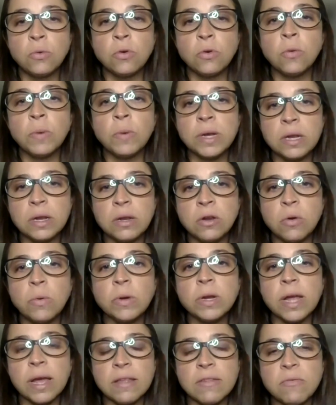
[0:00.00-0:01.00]
no
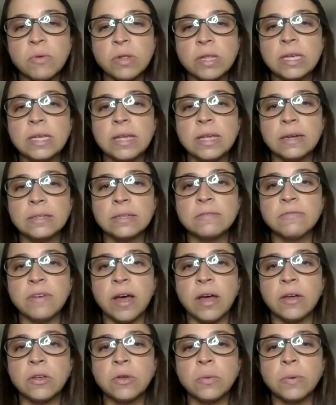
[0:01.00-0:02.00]
one has really yet
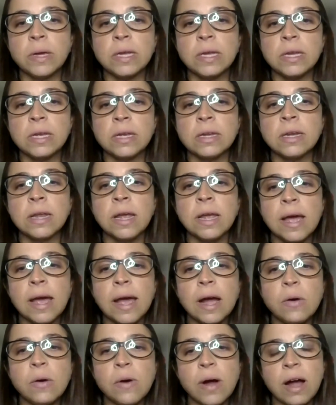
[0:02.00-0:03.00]
evaluated
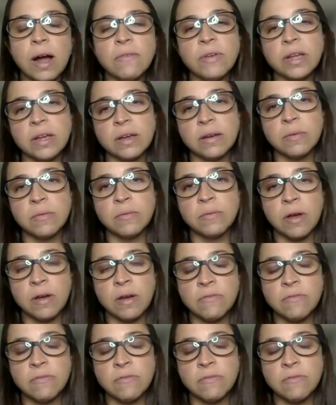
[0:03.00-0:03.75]
how having a